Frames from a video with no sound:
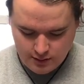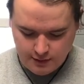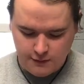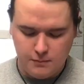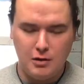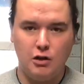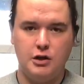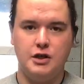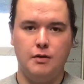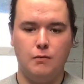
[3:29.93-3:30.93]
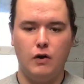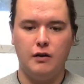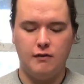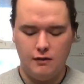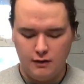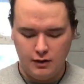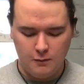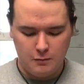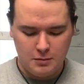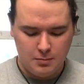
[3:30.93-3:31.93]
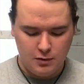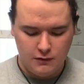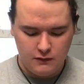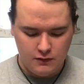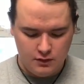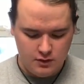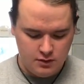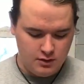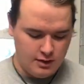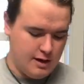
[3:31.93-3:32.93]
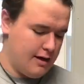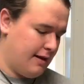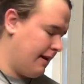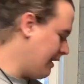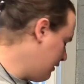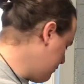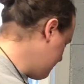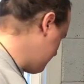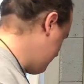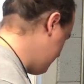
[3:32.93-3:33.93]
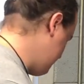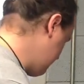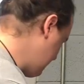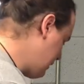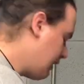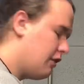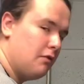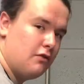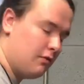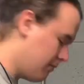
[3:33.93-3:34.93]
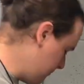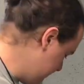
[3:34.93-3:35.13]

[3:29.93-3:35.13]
because Mary Jane Watson loves peppers, and I do too.